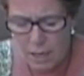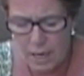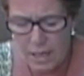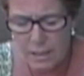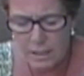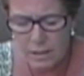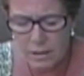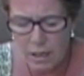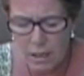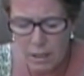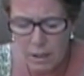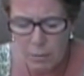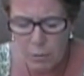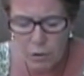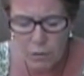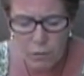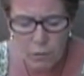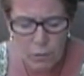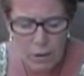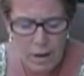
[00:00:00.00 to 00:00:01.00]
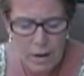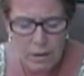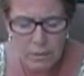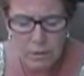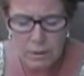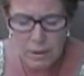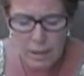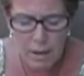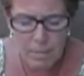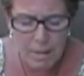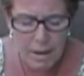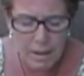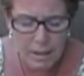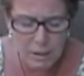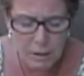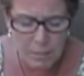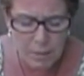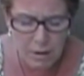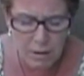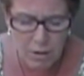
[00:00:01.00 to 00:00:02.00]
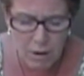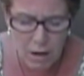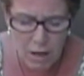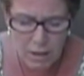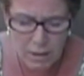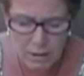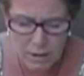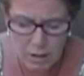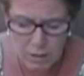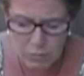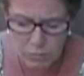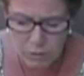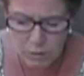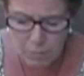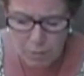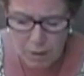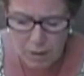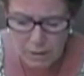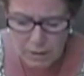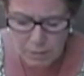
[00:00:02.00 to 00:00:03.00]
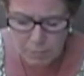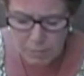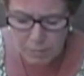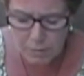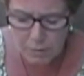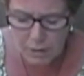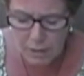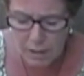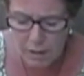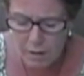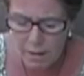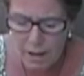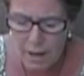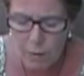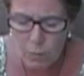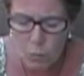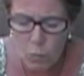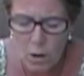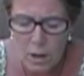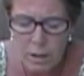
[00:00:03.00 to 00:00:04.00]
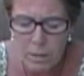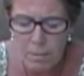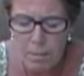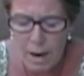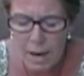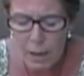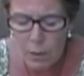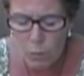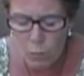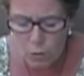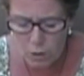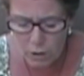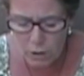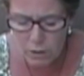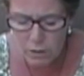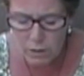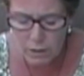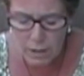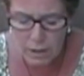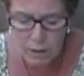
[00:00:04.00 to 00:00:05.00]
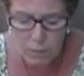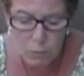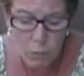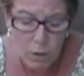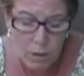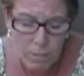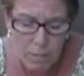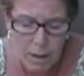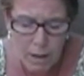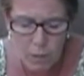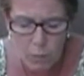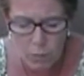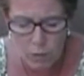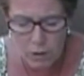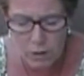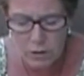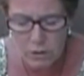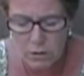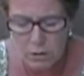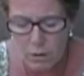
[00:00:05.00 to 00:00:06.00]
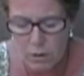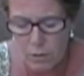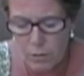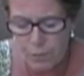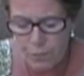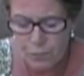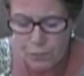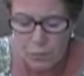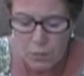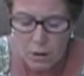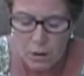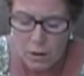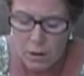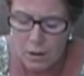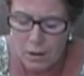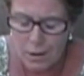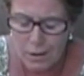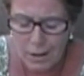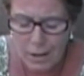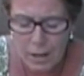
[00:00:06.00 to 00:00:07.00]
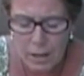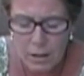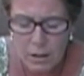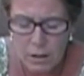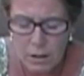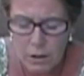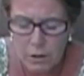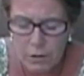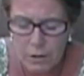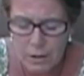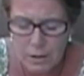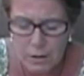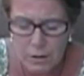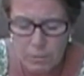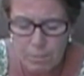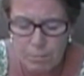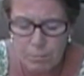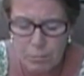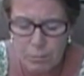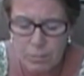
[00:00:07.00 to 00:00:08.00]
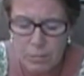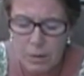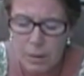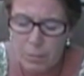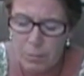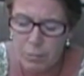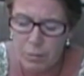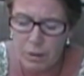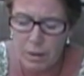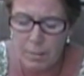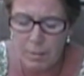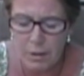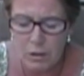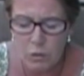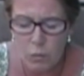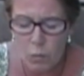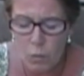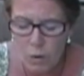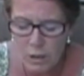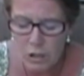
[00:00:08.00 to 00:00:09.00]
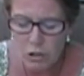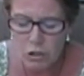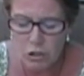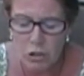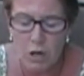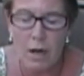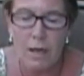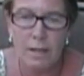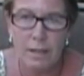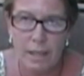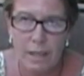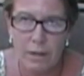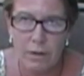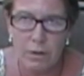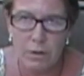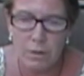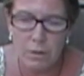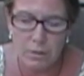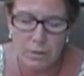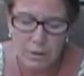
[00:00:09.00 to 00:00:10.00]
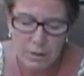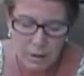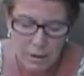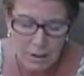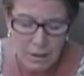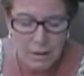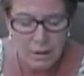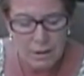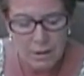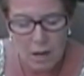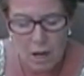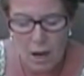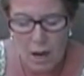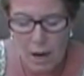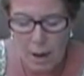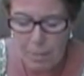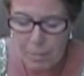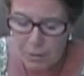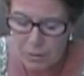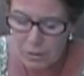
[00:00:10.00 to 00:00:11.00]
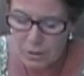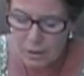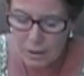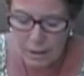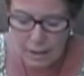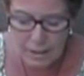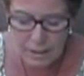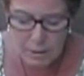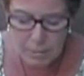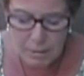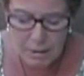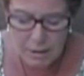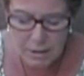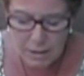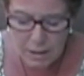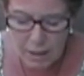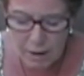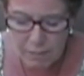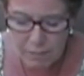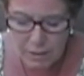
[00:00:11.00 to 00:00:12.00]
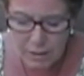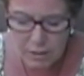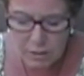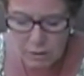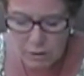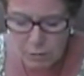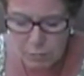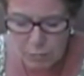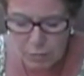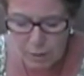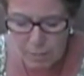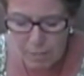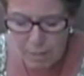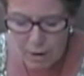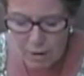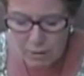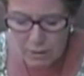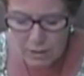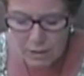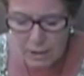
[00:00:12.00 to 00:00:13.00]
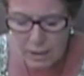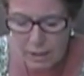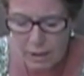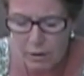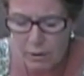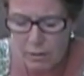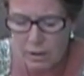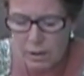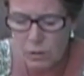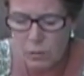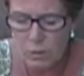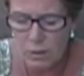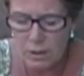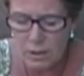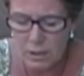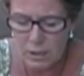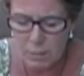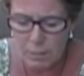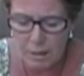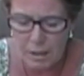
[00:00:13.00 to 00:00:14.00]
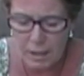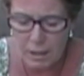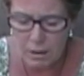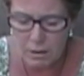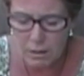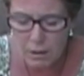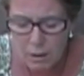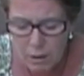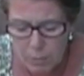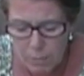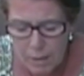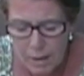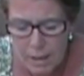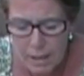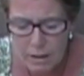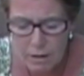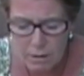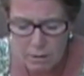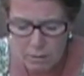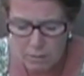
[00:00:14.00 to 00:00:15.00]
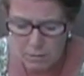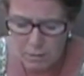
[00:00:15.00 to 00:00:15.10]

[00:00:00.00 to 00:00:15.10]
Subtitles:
and it's not going to move around. Now, my husband thought there was a possibility that one might work and one might work. So again, you know, this is pretty much a one-shot deal. I personally like to be safe, and this looks pretty balanced in here. This one's suspending a little bit,